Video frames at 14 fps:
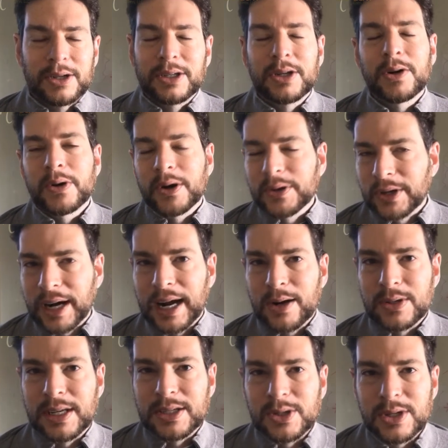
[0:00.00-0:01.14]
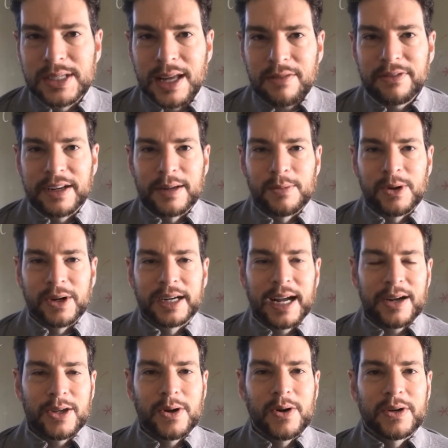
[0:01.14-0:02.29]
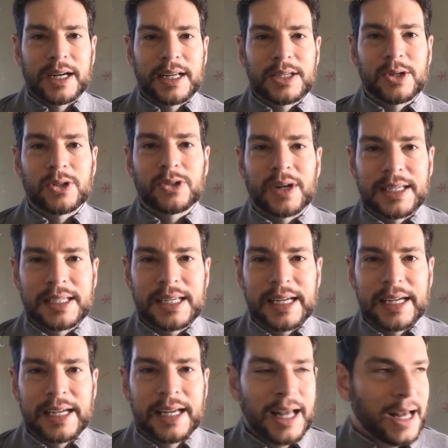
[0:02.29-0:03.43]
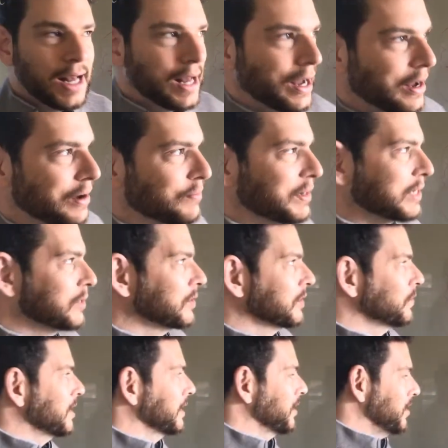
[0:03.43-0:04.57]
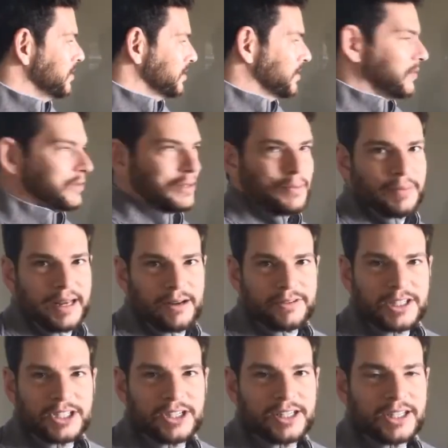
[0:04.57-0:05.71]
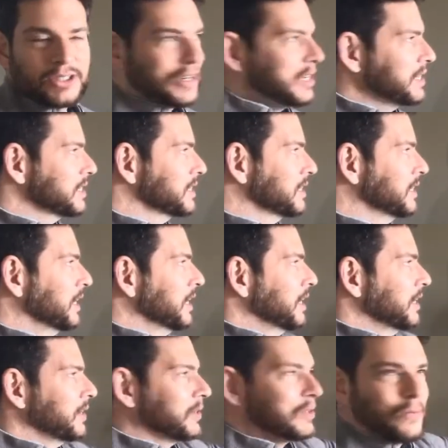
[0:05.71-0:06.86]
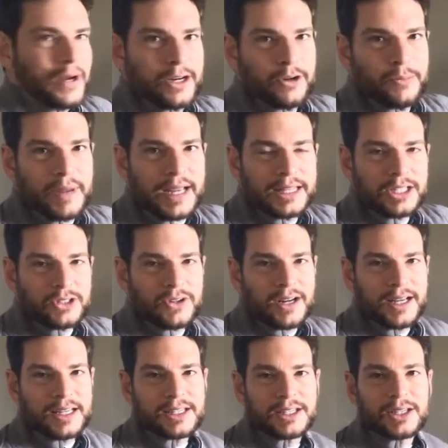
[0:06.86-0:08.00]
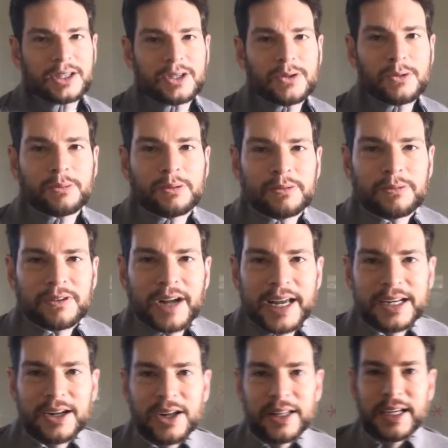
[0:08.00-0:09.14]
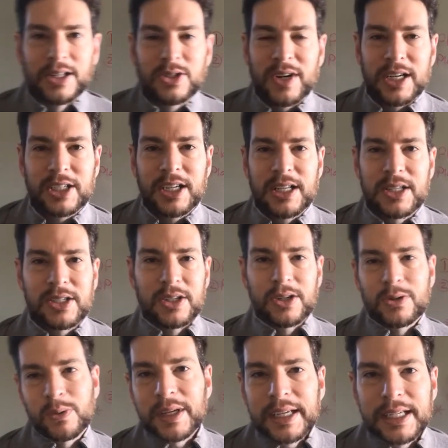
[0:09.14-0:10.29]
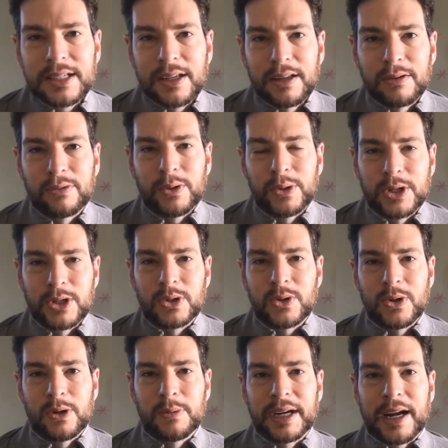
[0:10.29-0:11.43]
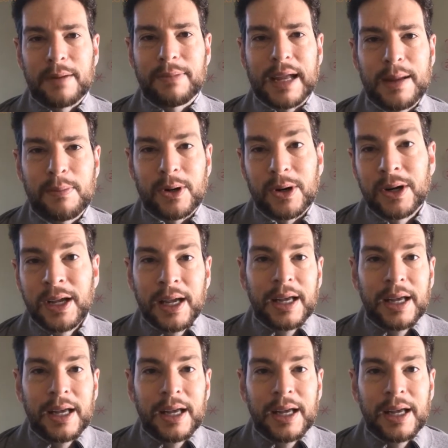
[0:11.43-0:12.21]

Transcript: don't own your house as yourself anymore. Now you own it as your trustee. But you're the one also the beneficiary of the trust. You're the one who made the trust. You provided all the instructions. So you're really still in full control, but on paper,